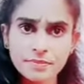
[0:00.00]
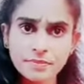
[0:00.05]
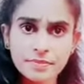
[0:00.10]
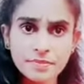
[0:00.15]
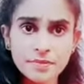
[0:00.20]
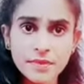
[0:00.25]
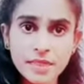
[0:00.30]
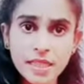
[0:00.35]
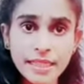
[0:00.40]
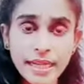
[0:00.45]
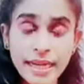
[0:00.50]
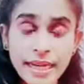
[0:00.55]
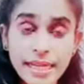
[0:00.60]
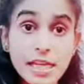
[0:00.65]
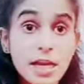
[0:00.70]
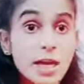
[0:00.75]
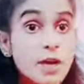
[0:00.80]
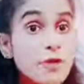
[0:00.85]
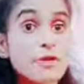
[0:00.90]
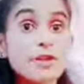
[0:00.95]
Yes,
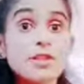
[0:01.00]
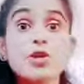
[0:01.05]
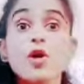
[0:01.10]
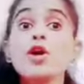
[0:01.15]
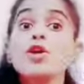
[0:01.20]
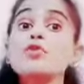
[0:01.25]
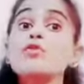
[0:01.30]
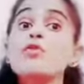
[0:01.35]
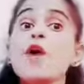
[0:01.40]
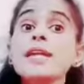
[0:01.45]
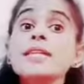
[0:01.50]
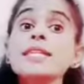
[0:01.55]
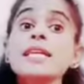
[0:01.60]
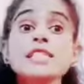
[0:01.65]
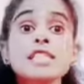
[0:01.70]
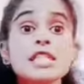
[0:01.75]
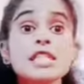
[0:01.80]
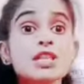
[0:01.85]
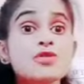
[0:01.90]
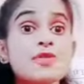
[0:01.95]
we don't want the
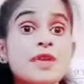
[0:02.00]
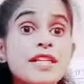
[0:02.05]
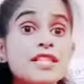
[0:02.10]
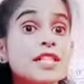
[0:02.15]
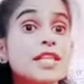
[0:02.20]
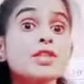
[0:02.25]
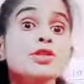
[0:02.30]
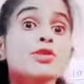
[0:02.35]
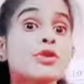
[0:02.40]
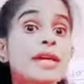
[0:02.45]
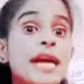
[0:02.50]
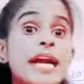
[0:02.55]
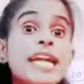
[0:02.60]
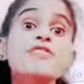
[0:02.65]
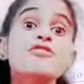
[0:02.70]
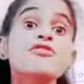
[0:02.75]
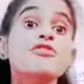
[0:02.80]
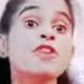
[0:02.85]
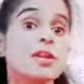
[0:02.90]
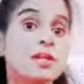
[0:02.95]
situation to get
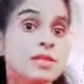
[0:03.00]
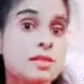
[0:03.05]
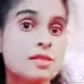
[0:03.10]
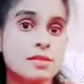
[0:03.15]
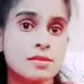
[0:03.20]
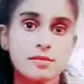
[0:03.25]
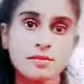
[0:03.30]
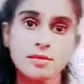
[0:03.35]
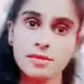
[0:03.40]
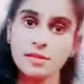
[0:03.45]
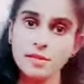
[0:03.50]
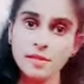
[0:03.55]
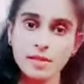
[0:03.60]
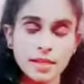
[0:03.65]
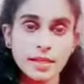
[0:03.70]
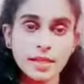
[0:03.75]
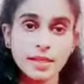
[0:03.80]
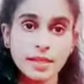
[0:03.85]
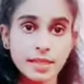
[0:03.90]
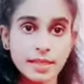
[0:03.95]
worse.
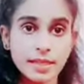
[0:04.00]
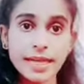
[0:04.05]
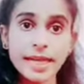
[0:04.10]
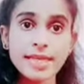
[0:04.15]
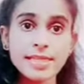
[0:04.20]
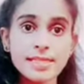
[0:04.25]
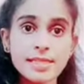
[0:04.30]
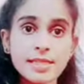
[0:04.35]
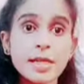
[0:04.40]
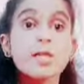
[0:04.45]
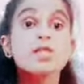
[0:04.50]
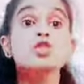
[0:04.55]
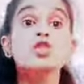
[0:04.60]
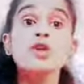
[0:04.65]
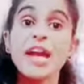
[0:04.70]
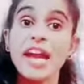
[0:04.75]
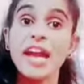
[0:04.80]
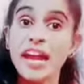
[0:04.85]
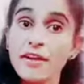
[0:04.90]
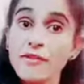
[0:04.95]
Yes, to
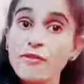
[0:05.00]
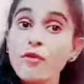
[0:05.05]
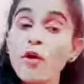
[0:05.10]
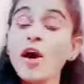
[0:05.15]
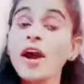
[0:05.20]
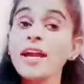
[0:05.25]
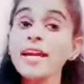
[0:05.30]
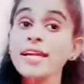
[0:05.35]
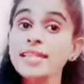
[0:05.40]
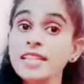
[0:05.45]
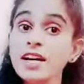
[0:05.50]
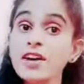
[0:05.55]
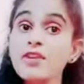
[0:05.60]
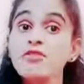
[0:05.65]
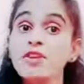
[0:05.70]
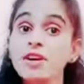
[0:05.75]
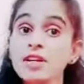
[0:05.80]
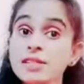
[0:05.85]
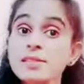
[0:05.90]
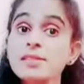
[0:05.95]
avoid the
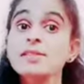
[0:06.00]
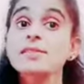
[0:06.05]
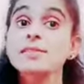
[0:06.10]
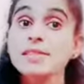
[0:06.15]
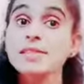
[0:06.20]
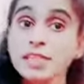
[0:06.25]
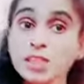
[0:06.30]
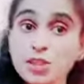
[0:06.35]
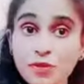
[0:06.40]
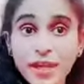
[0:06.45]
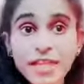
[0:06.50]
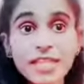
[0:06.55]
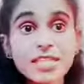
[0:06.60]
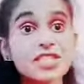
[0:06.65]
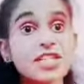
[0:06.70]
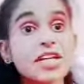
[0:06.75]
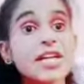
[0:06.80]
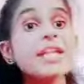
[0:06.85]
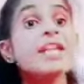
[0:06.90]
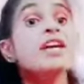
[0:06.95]
worsened situation,
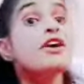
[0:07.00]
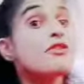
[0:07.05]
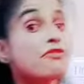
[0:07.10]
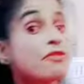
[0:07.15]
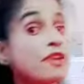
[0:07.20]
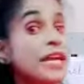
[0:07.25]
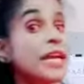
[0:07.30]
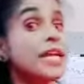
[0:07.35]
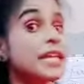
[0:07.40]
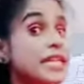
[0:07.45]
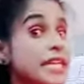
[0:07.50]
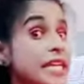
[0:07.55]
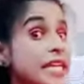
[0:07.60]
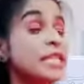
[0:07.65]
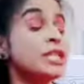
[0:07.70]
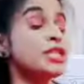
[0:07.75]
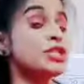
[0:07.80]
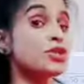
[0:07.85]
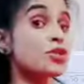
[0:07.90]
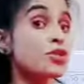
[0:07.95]
we need
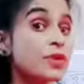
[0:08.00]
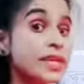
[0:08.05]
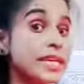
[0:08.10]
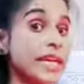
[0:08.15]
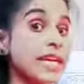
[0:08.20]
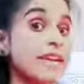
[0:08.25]
to give